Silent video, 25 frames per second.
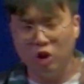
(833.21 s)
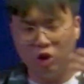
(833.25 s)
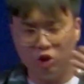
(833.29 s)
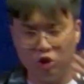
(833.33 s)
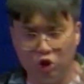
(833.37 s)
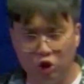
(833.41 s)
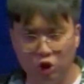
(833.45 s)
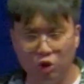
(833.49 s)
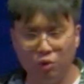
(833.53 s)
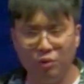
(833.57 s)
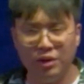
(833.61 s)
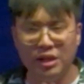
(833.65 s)

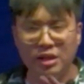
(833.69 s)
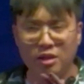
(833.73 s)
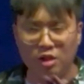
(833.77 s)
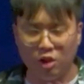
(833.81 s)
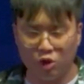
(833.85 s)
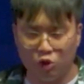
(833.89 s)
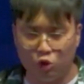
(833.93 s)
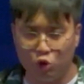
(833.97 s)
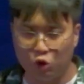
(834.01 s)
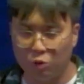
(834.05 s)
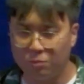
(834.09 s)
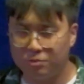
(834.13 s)
during the
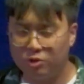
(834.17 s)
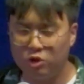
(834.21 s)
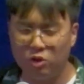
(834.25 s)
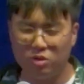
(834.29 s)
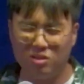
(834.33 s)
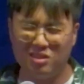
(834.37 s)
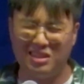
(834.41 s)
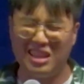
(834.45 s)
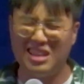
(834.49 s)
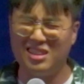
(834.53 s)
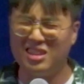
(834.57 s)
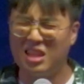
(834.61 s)
group, so
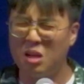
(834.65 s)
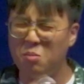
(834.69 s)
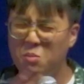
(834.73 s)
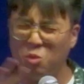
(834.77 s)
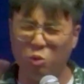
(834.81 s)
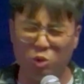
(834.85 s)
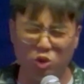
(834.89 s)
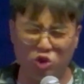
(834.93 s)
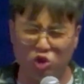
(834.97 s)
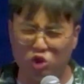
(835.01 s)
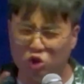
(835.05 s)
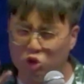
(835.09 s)
that time it
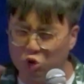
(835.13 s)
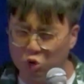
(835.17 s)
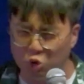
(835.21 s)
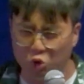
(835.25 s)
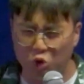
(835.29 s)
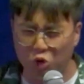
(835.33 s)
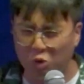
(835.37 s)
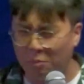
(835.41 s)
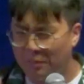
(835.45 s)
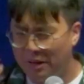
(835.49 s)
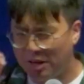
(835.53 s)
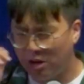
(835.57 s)
was
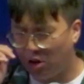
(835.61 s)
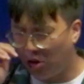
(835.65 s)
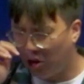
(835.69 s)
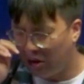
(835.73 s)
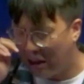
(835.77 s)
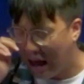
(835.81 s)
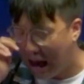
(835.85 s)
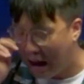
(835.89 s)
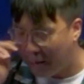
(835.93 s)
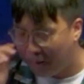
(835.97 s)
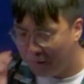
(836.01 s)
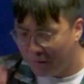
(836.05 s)
Zoom and all
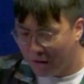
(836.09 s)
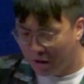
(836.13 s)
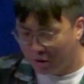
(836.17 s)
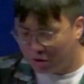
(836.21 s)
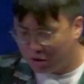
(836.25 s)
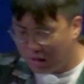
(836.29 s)
that. So